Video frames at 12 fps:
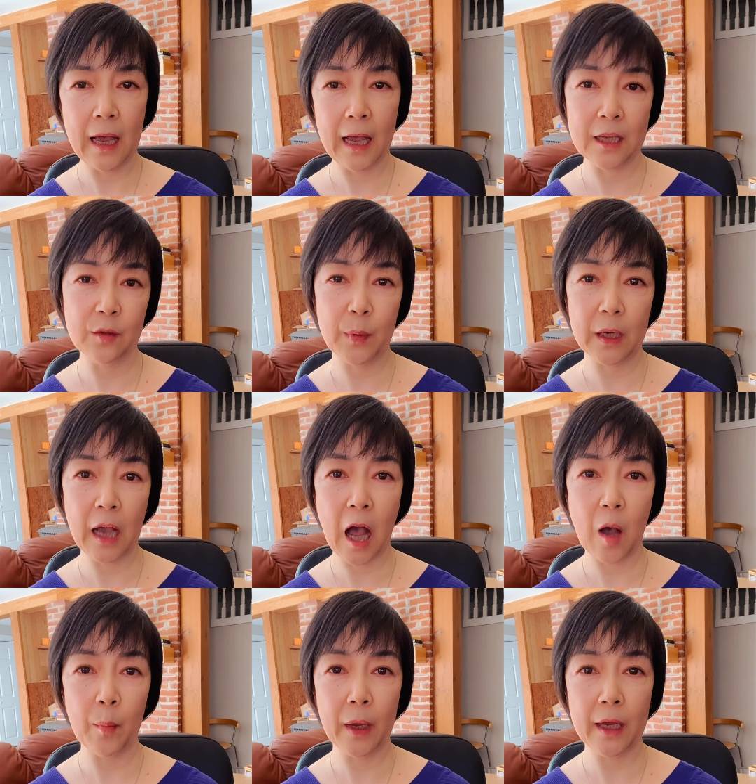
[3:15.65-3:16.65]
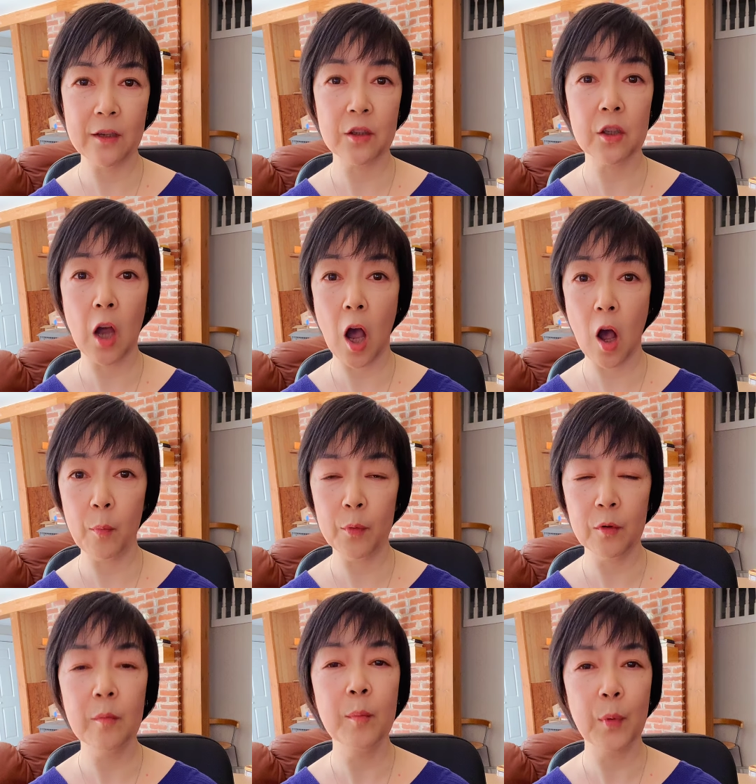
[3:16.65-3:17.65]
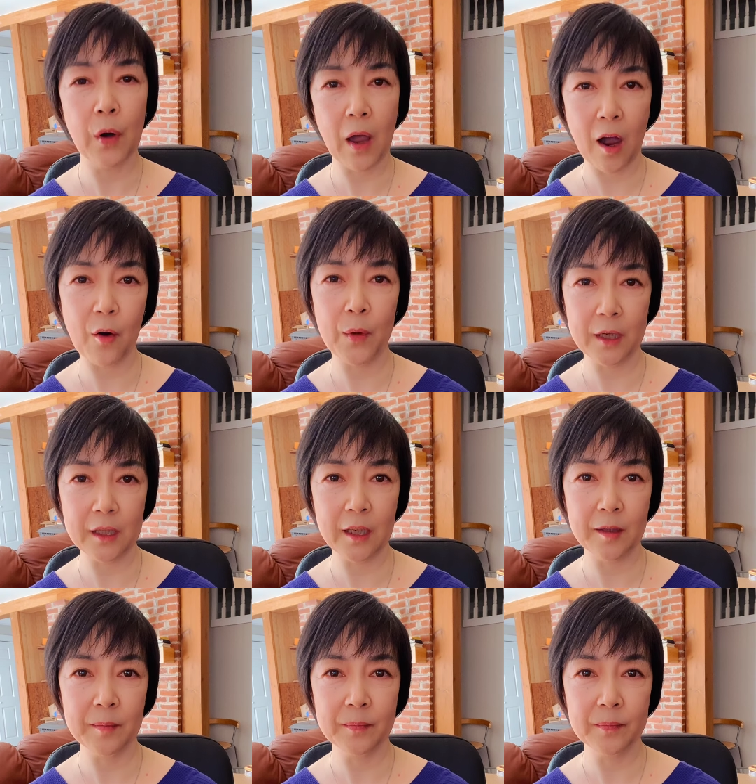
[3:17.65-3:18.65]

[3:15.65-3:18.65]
has become his top priority.